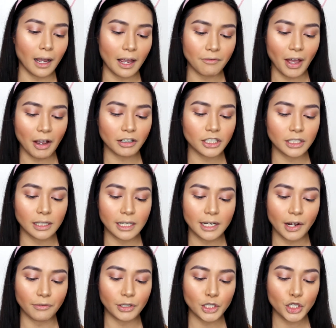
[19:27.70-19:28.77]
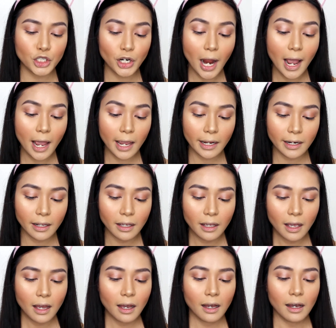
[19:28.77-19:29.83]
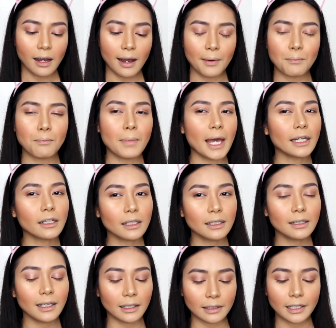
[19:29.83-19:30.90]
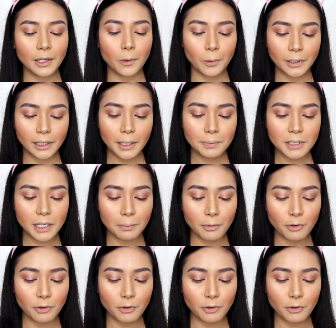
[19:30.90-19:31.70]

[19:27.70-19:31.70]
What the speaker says: I've actually never tried a metal liquid lipstick